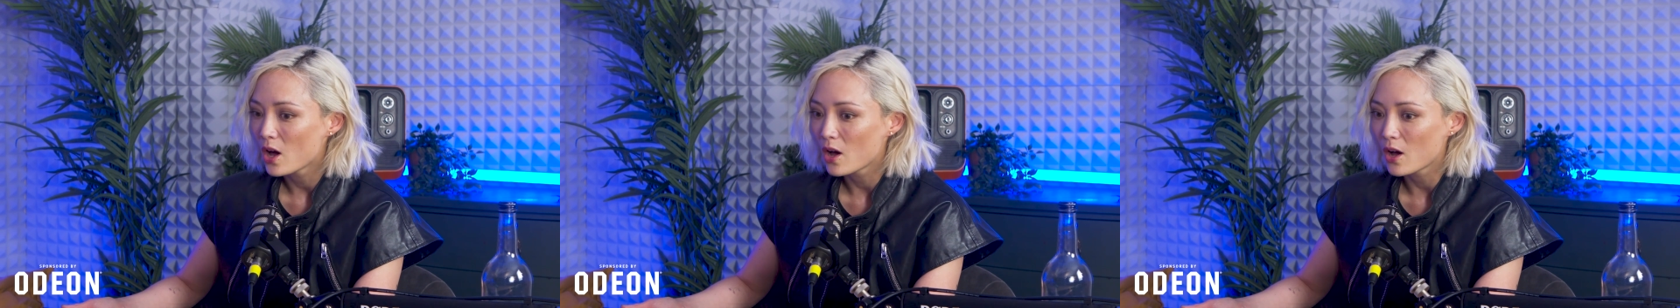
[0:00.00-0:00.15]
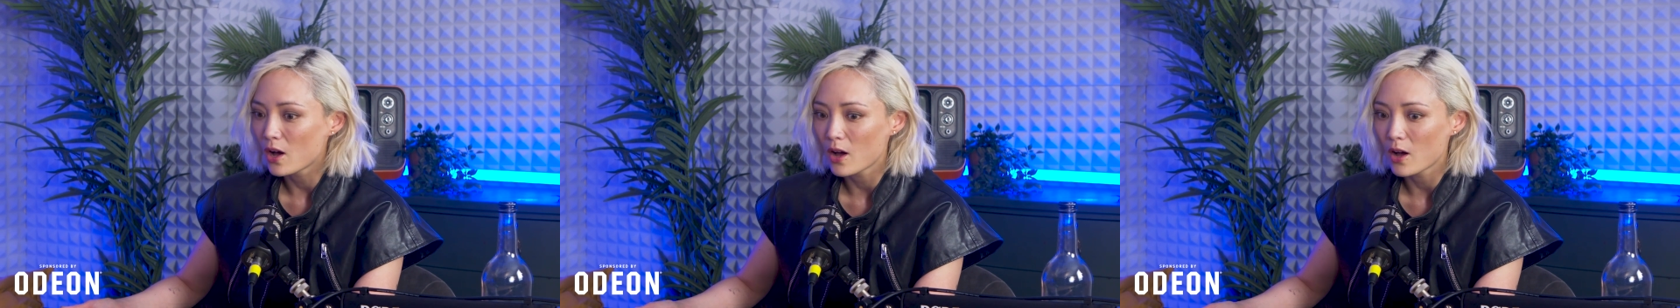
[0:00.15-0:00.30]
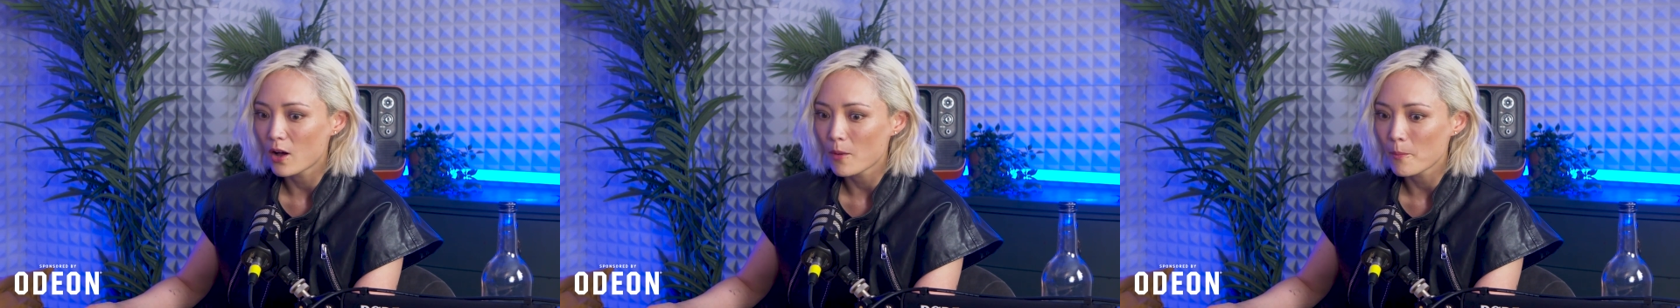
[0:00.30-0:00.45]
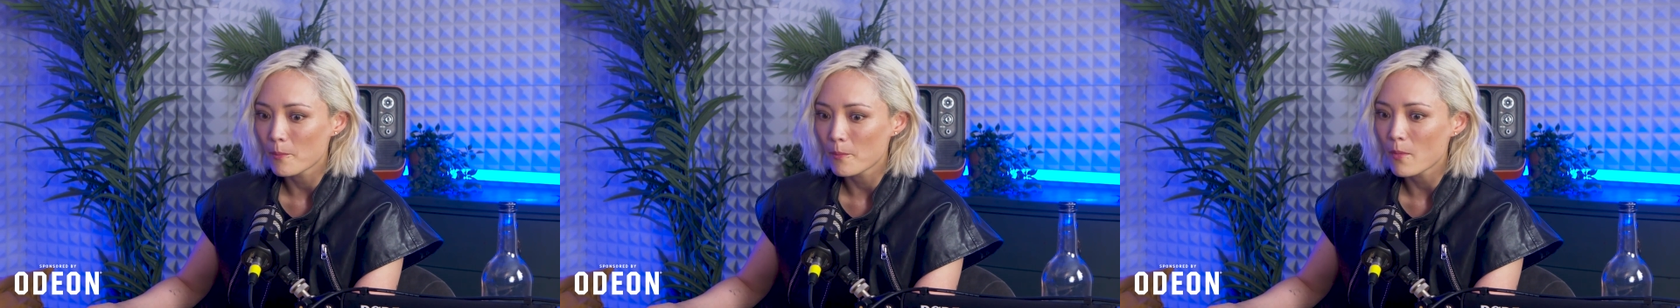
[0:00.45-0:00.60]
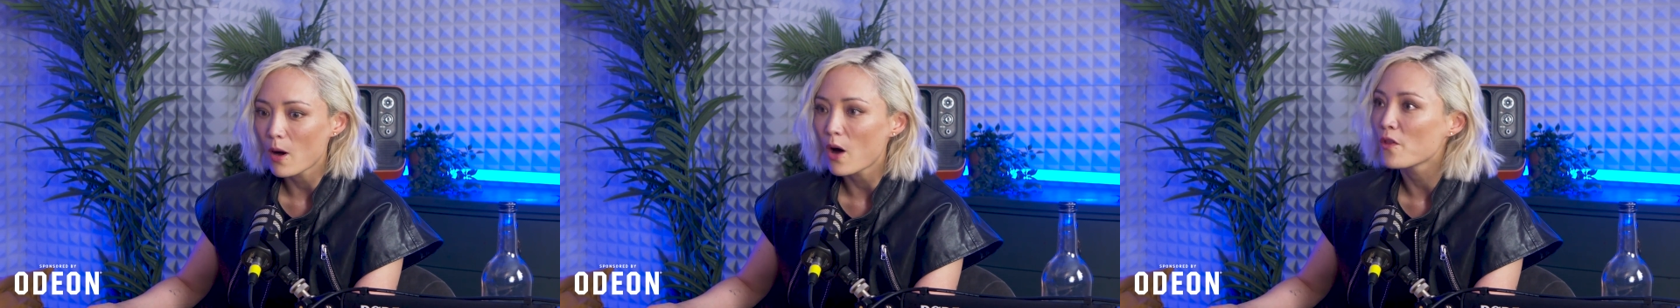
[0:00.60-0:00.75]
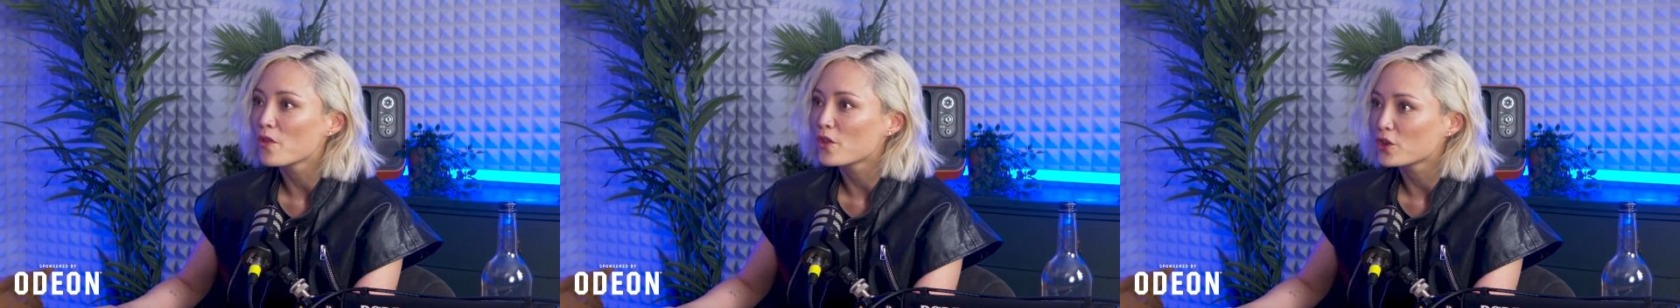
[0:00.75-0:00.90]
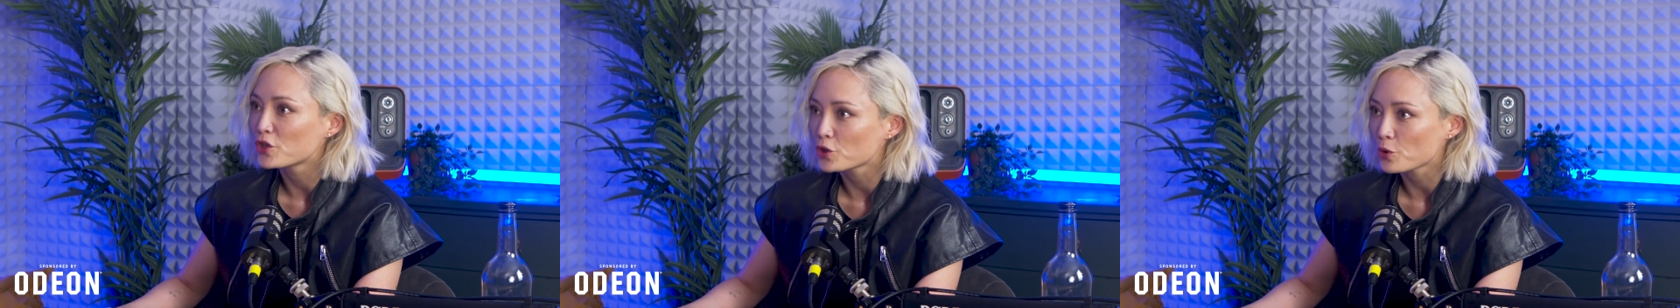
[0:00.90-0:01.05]

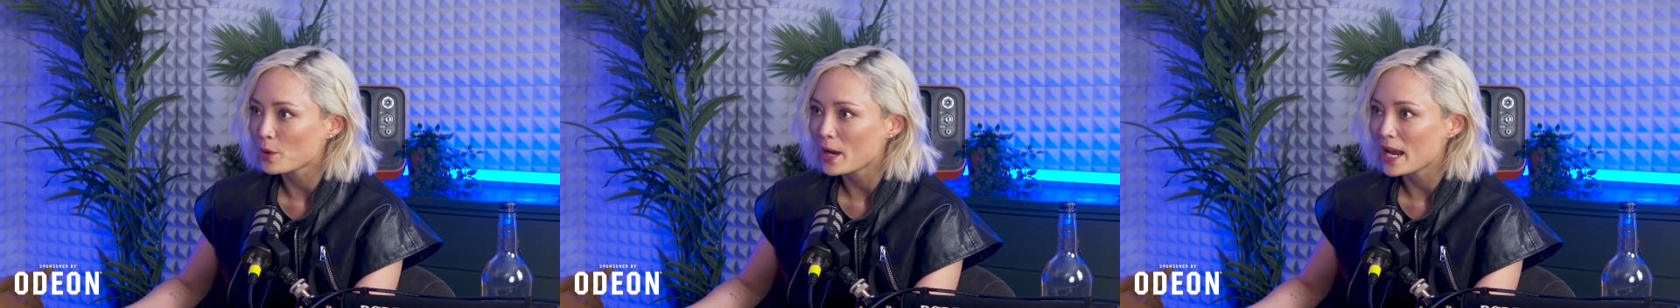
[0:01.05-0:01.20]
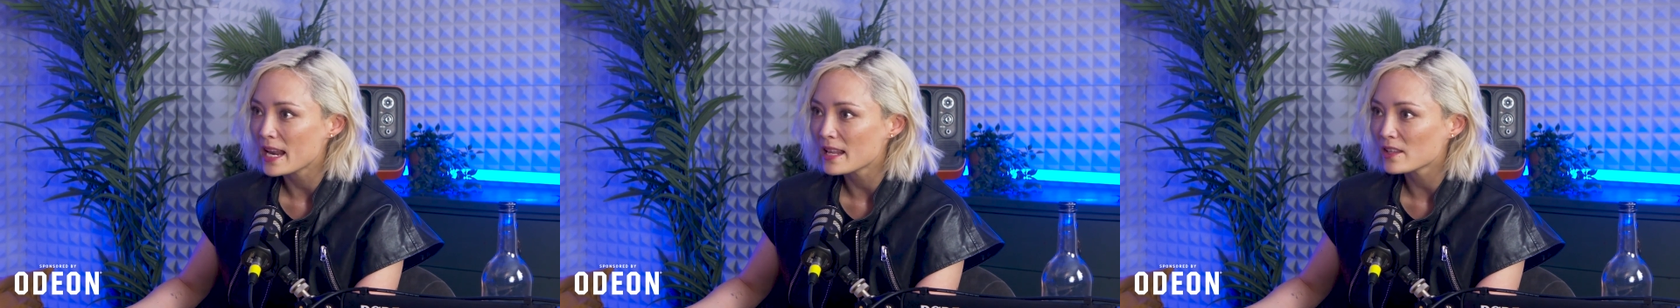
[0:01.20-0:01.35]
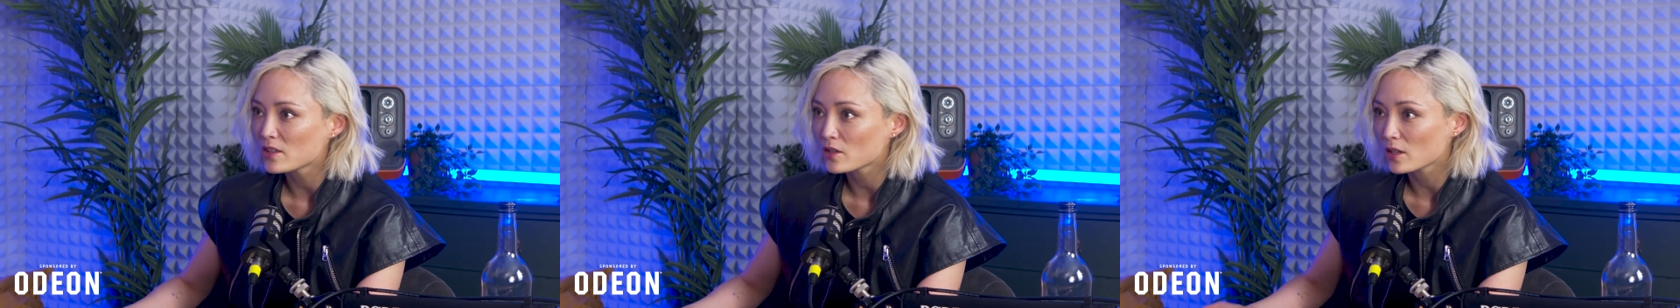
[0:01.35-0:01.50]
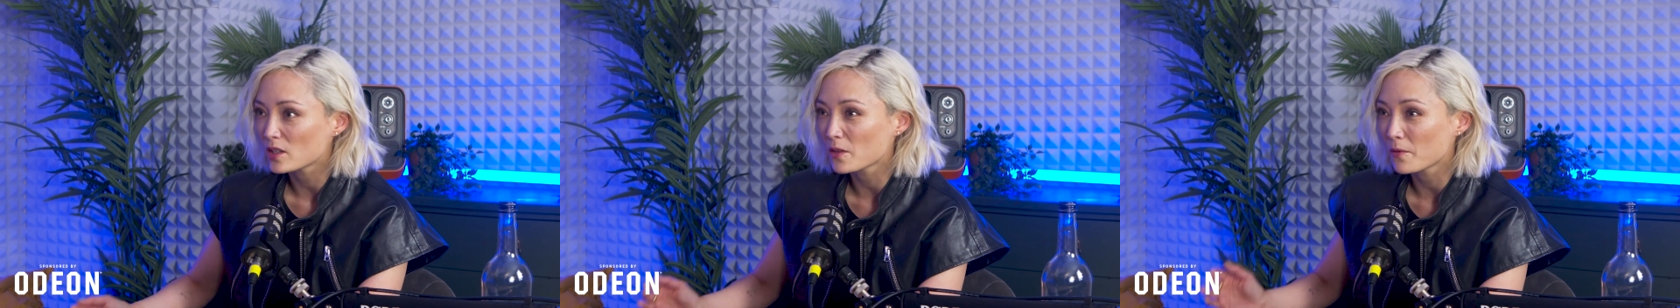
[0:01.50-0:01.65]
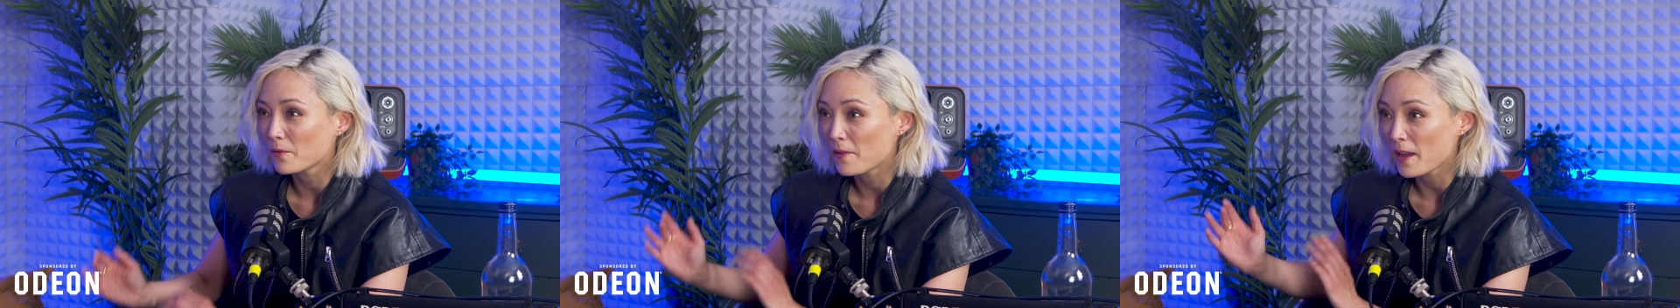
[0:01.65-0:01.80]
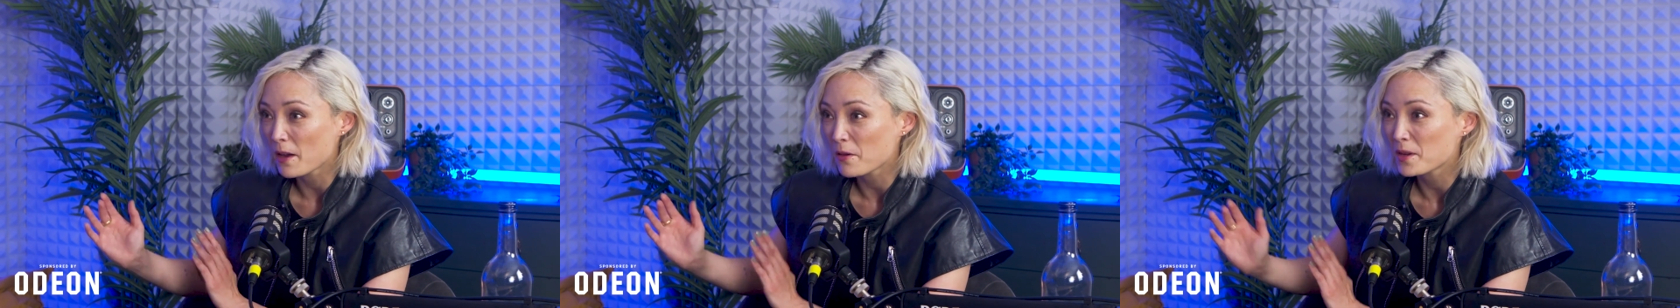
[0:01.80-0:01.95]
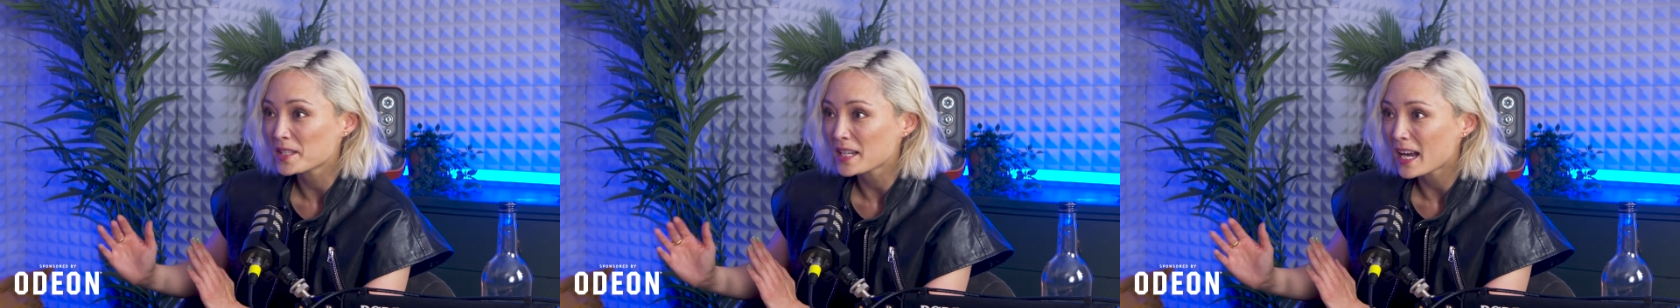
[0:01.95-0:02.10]
on the train, so it's a
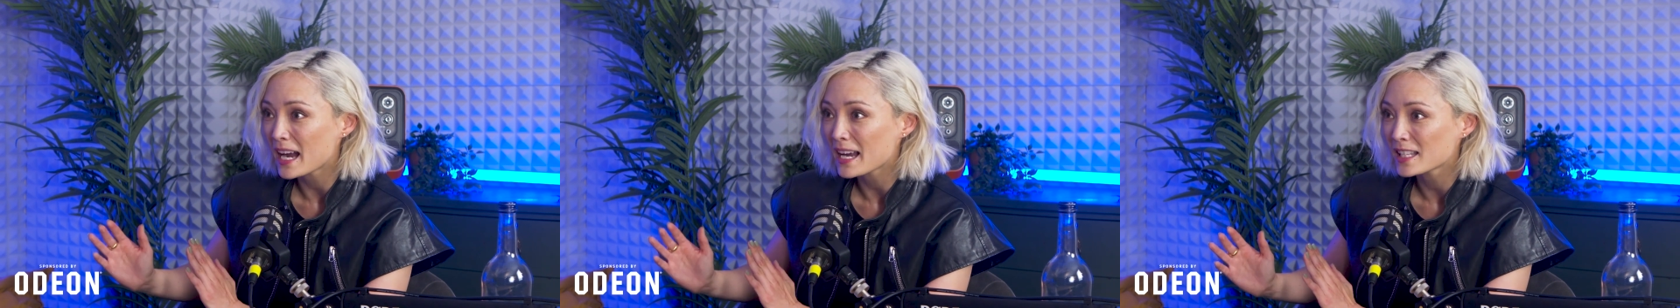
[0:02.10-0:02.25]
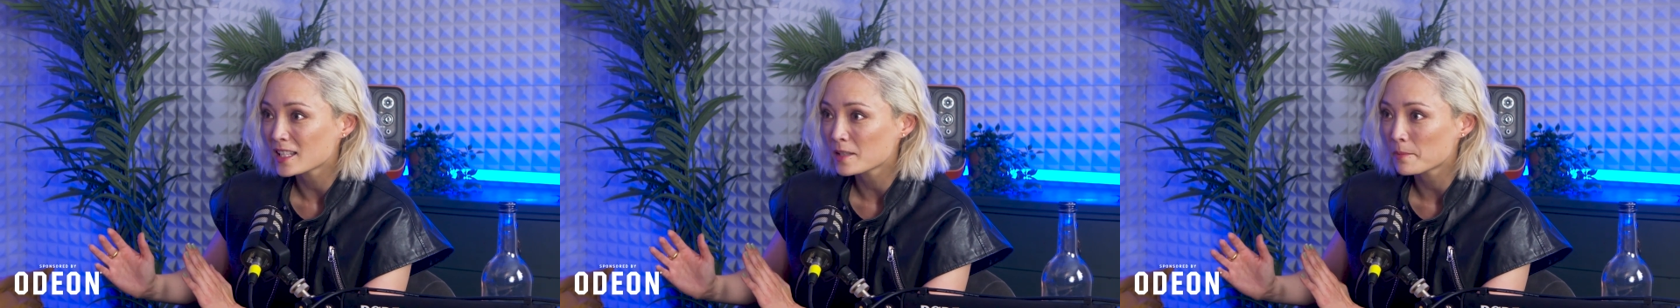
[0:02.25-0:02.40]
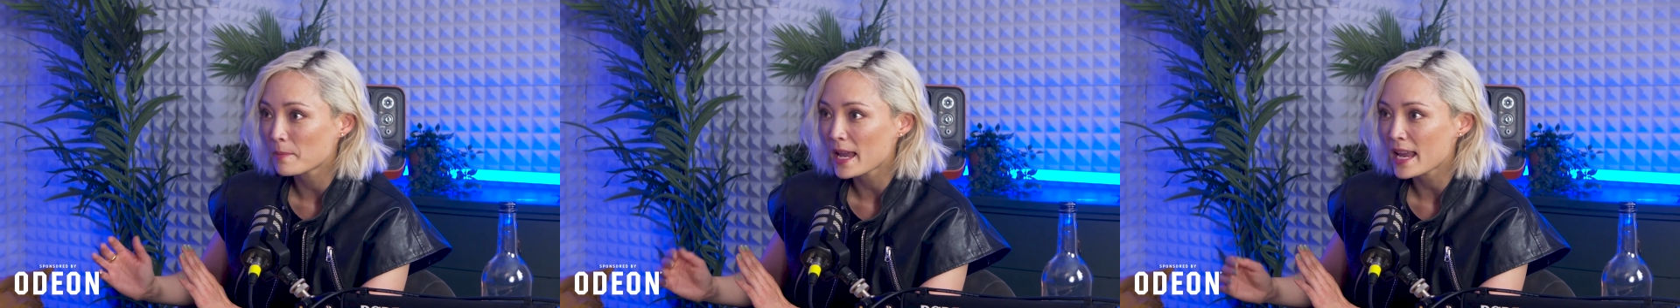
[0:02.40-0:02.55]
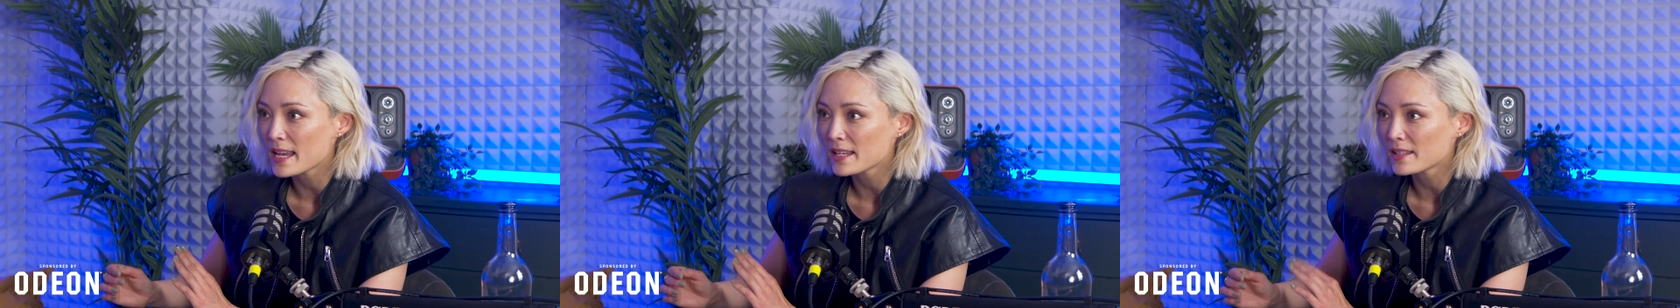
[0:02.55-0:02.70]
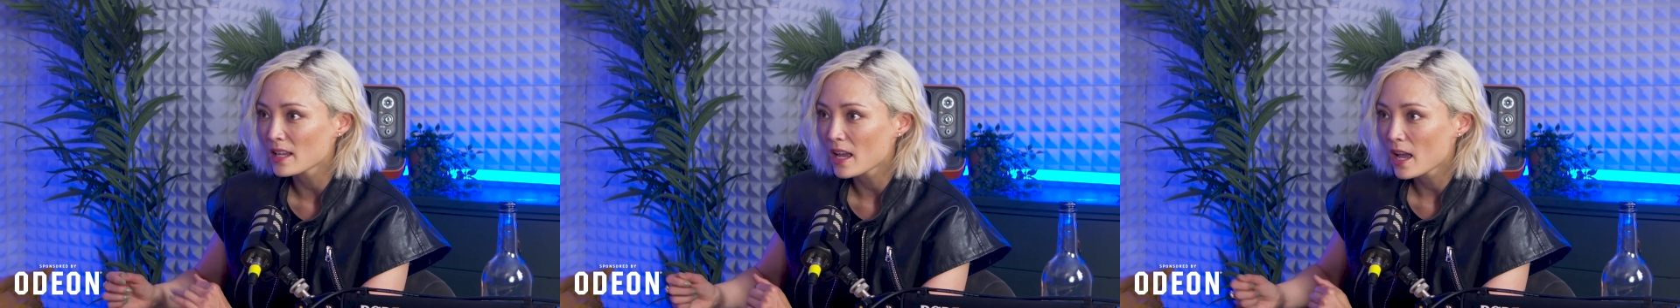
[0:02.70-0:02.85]
very tight space.